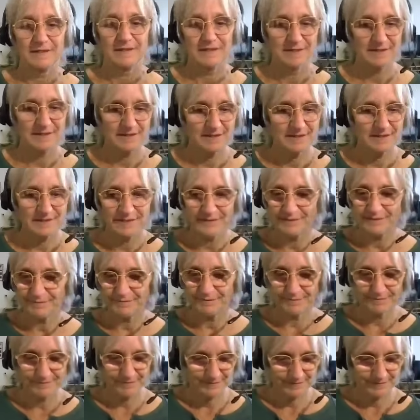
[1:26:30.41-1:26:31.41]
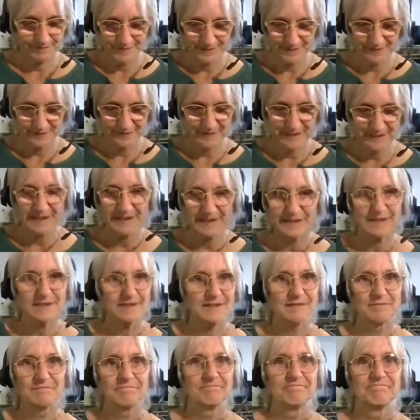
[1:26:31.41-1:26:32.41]
if
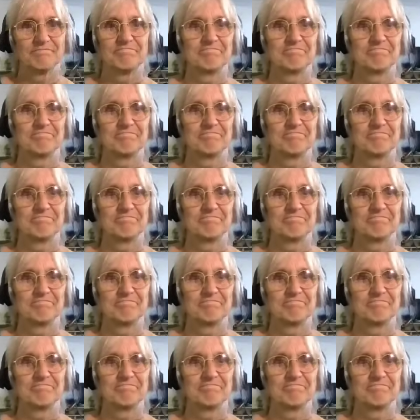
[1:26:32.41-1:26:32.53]
there's,